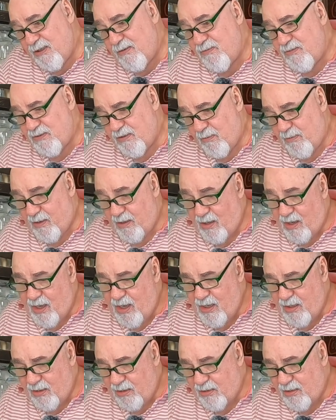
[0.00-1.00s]
seems a bit
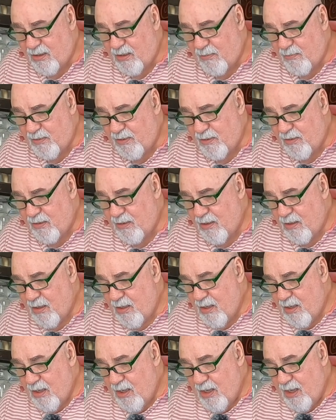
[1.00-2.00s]
higher than that. But,
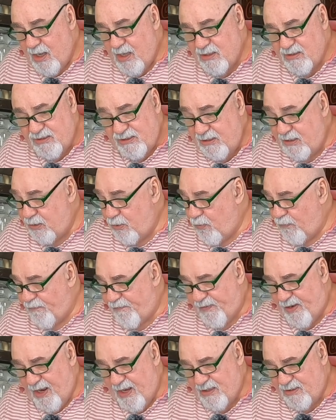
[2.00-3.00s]
zero
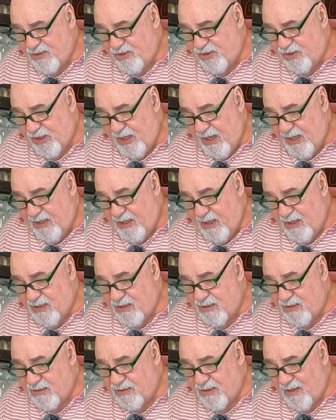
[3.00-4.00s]
French
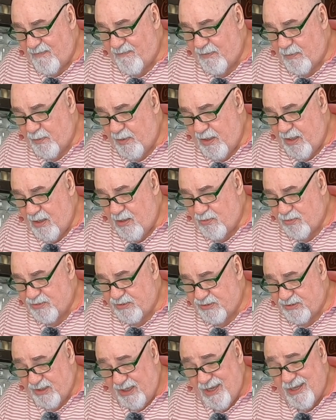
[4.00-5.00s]
check-ins. Everyone
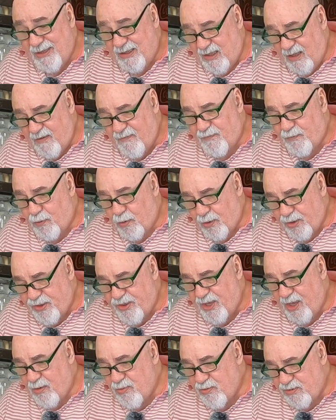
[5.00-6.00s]
else is
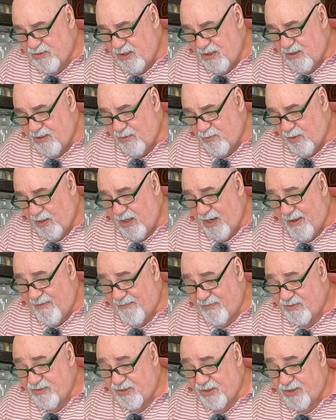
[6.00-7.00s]
84,000 with an
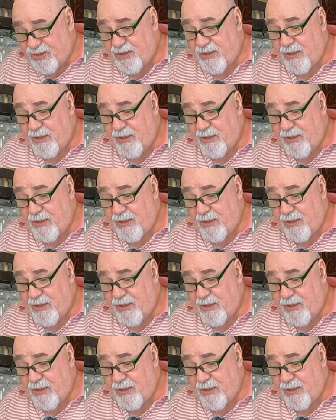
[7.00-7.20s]
average of